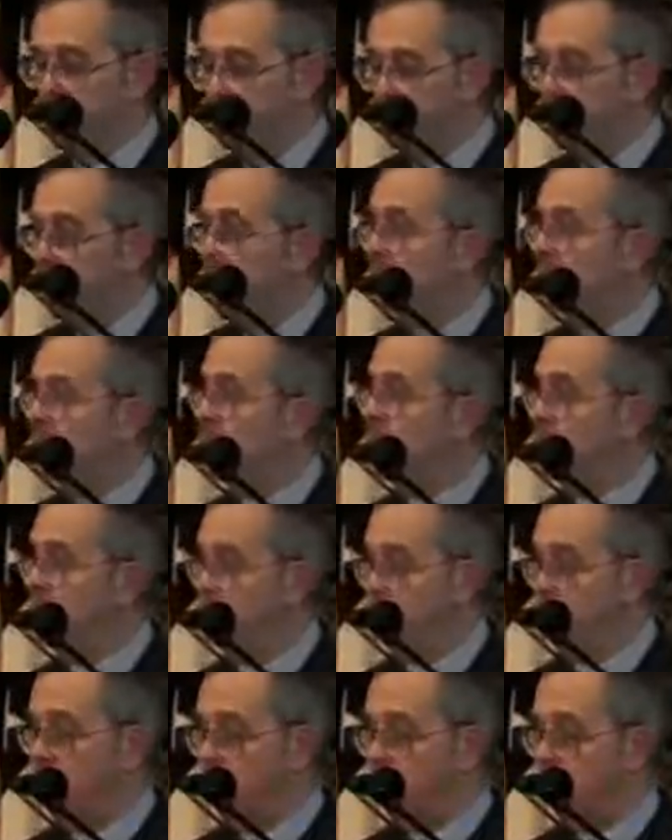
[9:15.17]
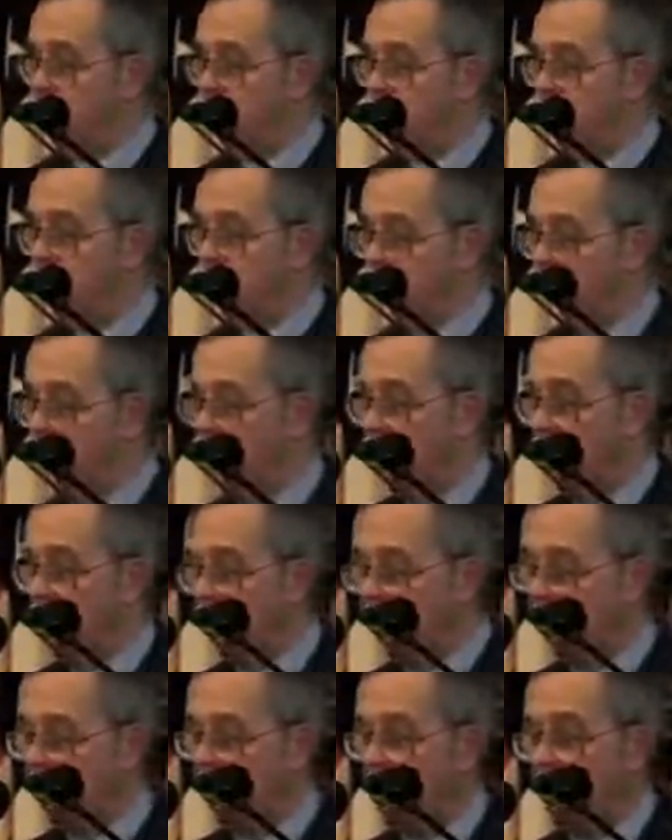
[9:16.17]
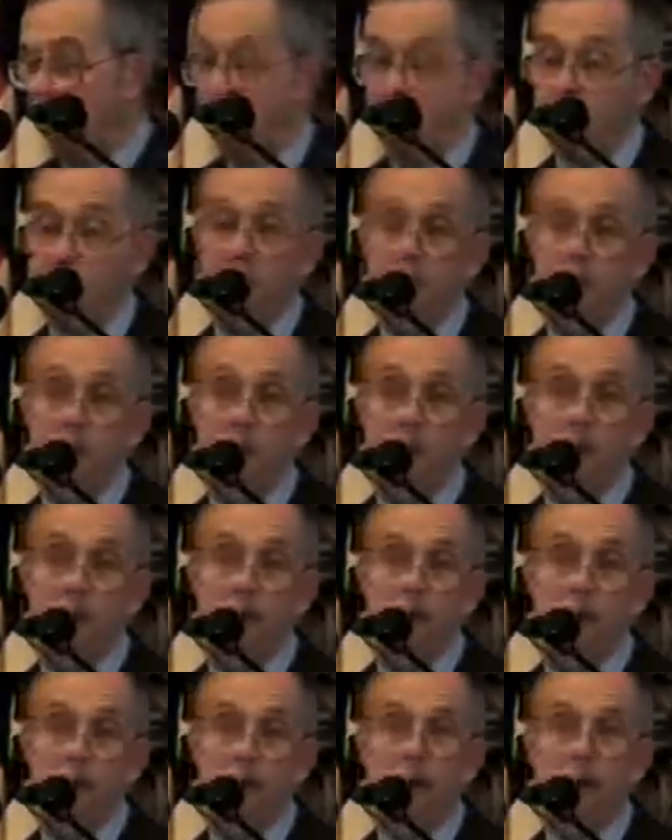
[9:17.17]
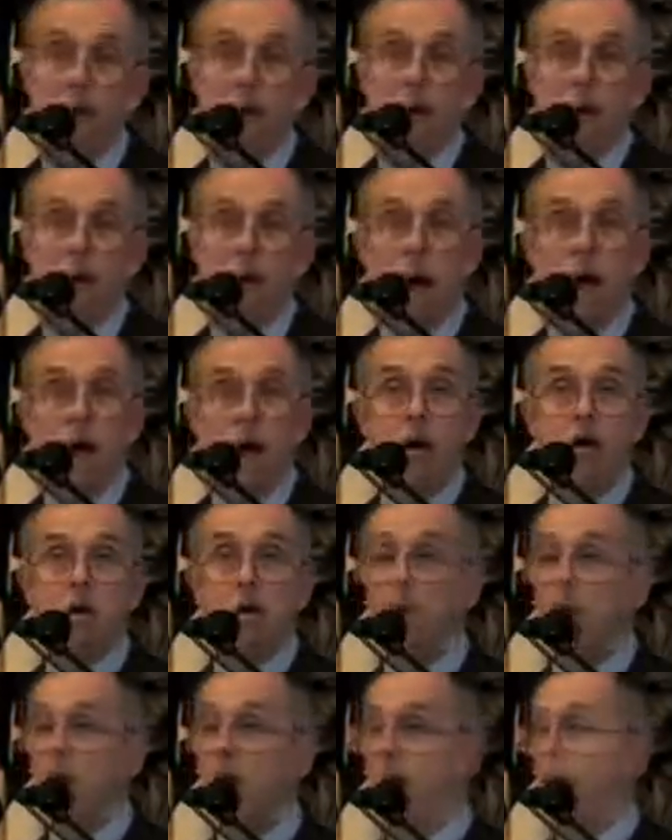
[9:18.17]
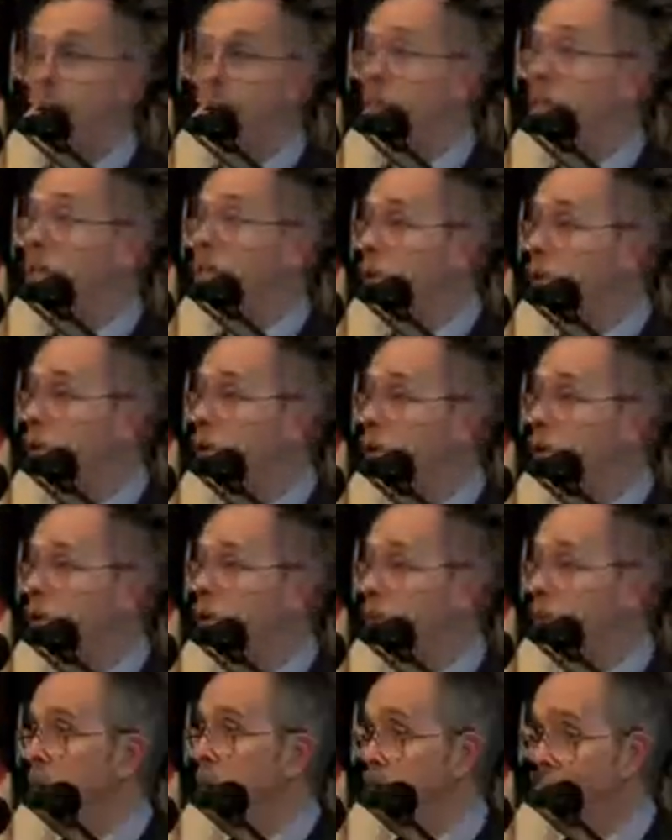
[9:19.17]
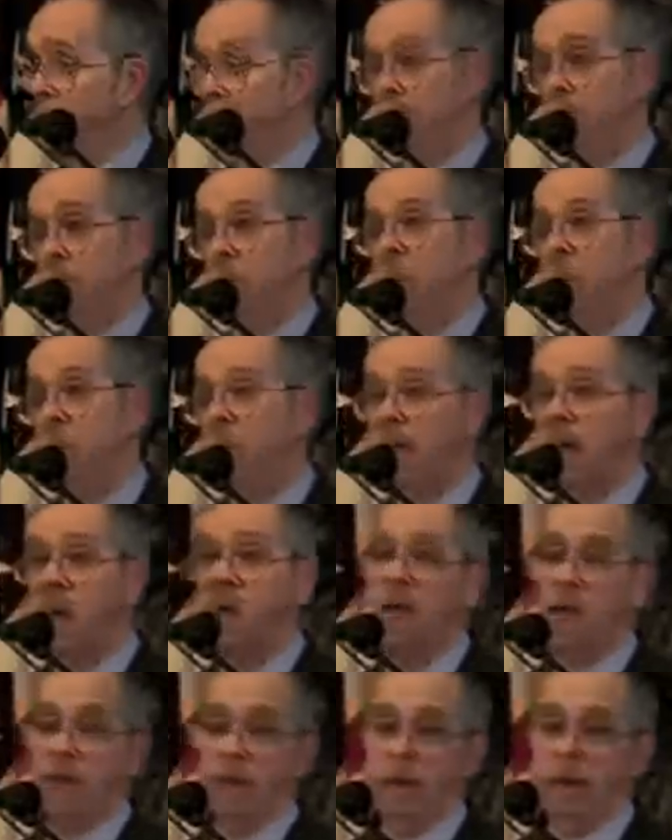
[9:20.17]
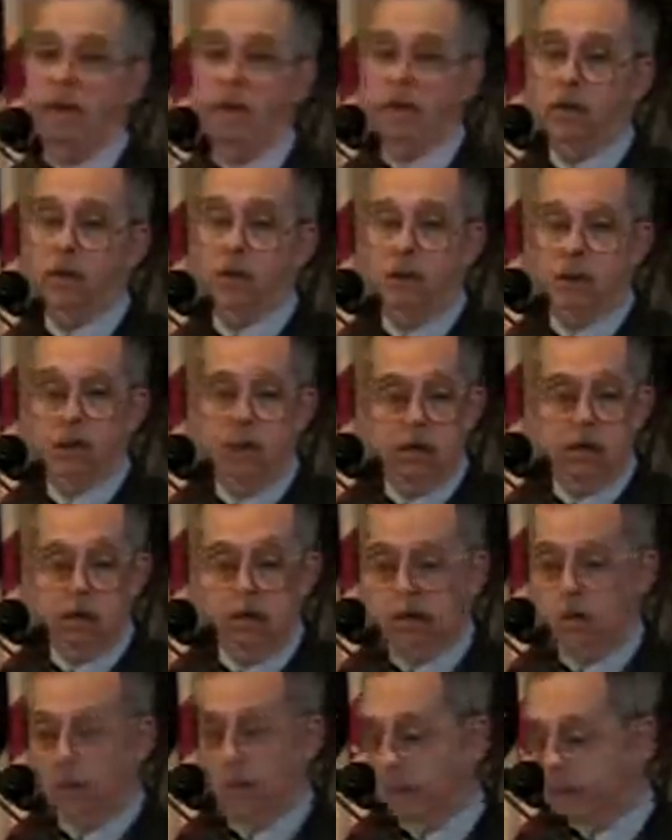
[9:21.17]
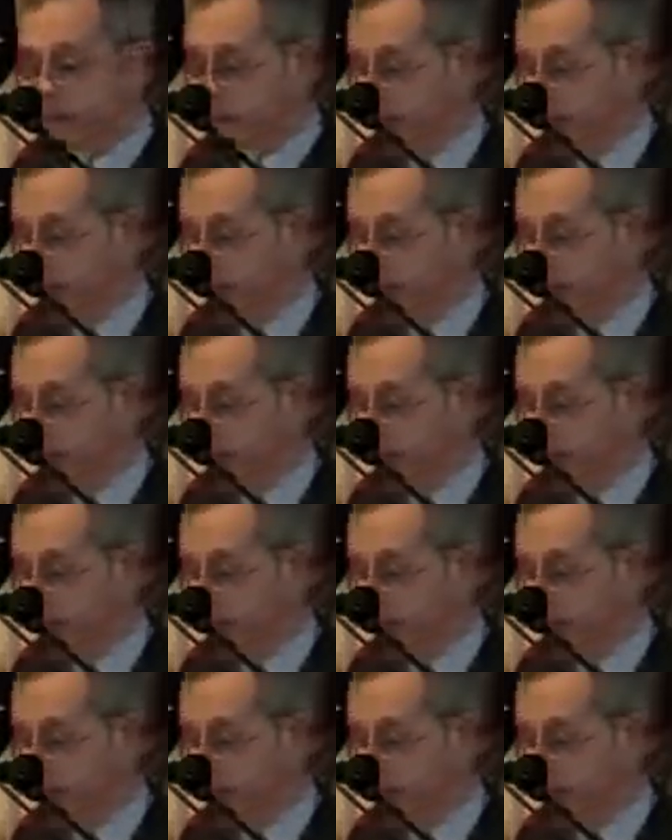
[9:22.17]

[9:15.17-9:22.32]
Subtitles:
to save this country through effective action, now, before it is too late. Thank you, ladies and gentlemen.